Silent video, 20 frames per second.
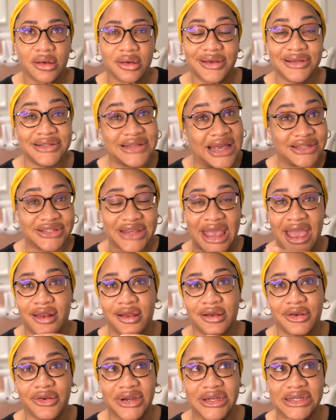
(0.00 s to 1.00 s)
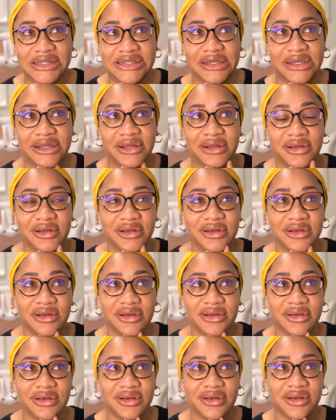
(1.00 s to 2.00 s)
That's kind of crazy,
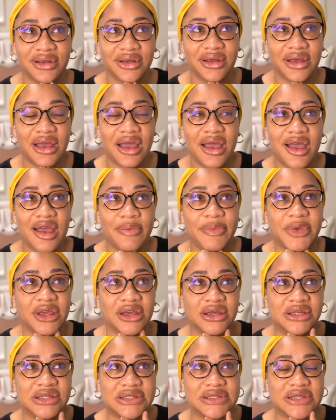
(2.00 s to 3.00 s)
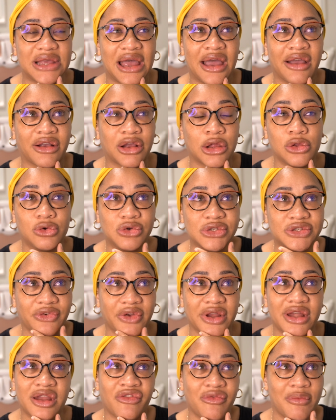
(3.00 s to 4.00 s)
because a close
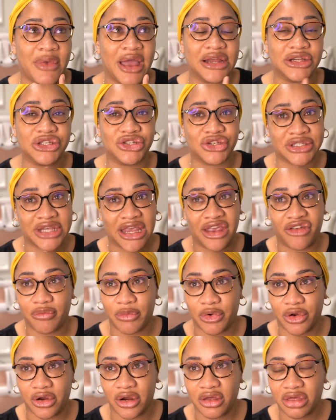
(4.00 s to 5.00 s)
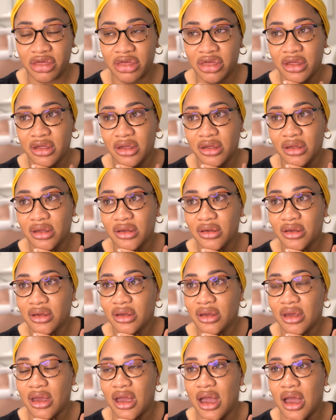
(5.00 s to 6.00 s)
friend of mine just gave birth,
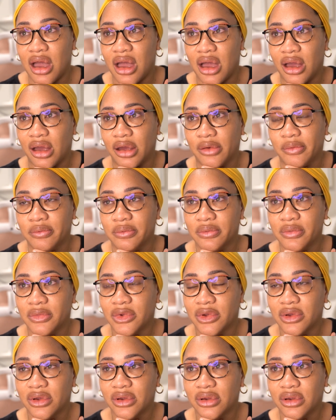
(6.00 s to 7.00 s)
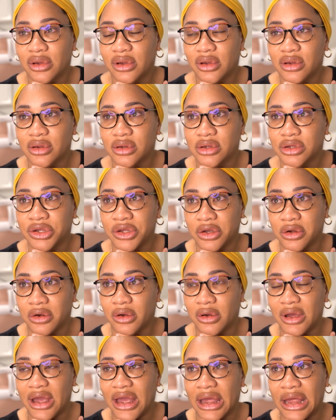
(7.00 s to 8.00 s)
you
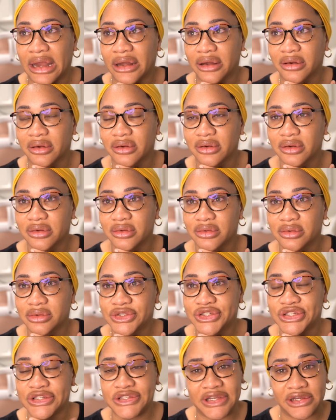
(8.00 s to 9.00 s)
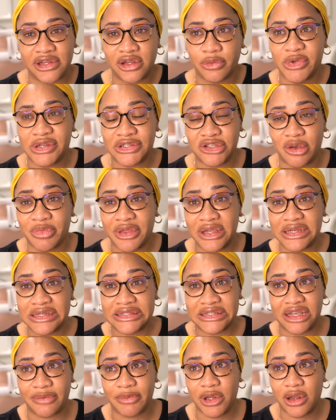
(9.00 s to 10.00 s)
know, and she's dealing with something
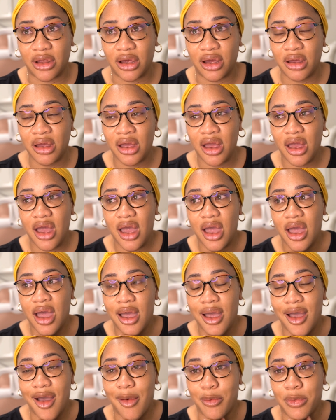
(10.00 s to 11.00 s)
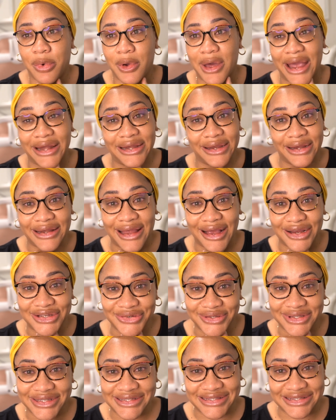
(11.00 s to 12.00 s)
similar. But I didn't
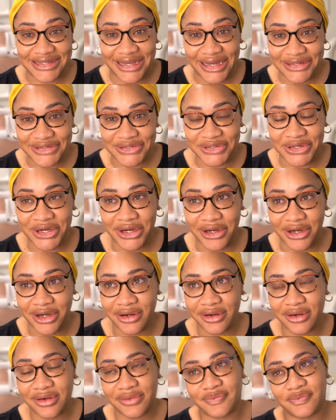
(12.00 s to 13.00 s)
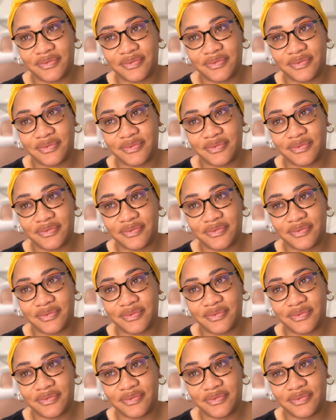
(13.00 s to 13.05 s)
actually say it to her,